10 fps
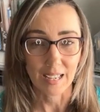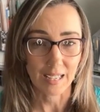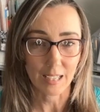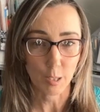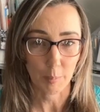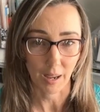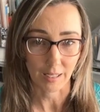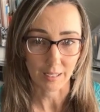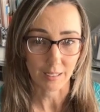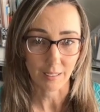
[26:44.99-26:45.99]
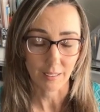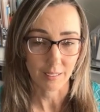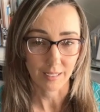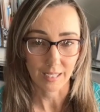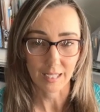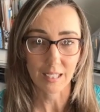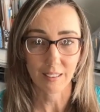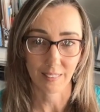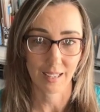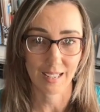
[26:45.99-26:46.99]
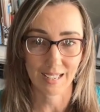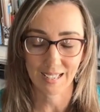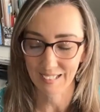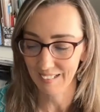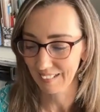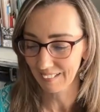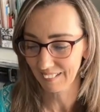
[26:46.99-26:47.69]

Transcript: anybody anything